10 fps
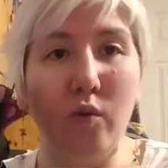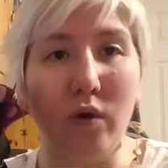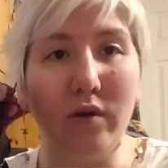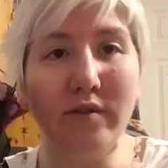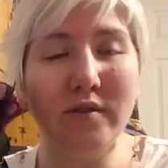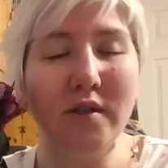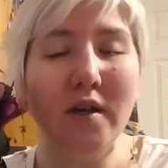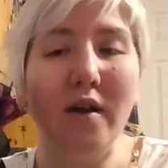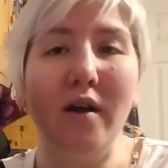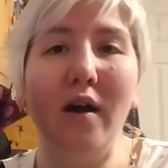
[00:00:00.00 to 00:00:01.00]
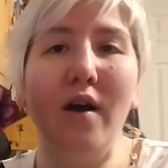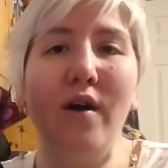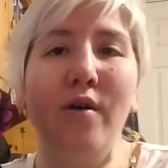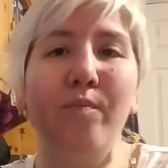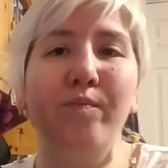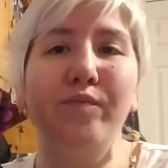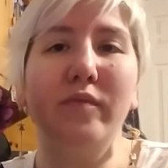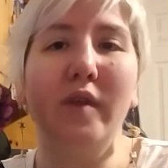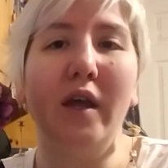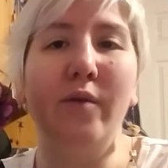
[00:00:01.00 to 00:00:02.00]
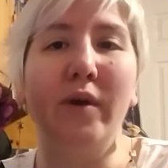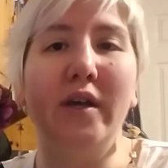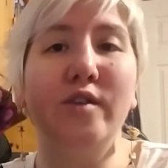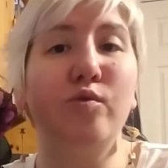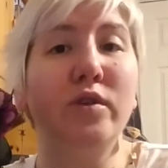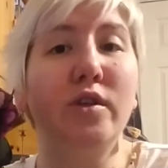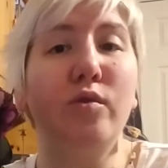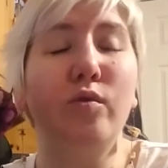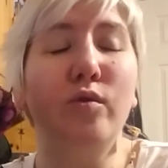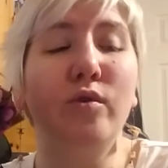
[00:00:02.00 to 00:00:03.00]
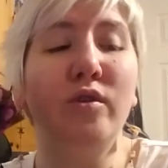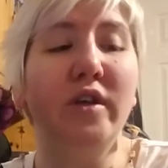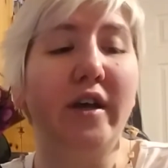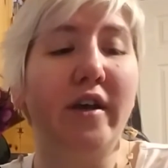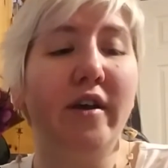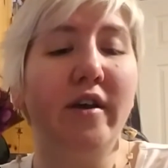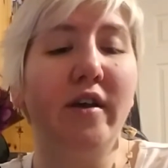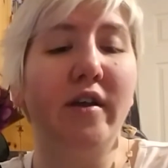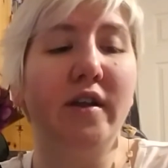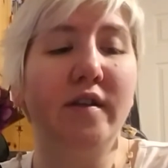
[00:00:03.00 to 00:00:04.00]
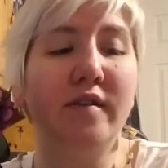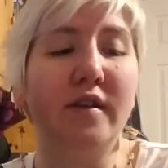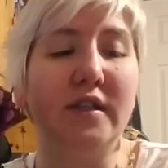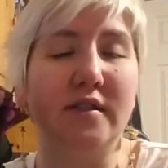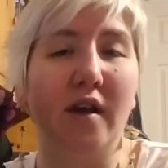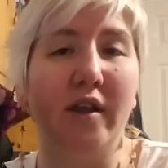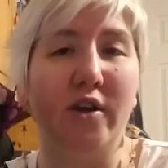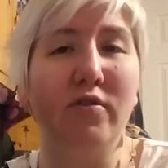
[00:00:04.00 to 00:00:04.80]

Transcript: words, anyway, he's really cool, and he's got like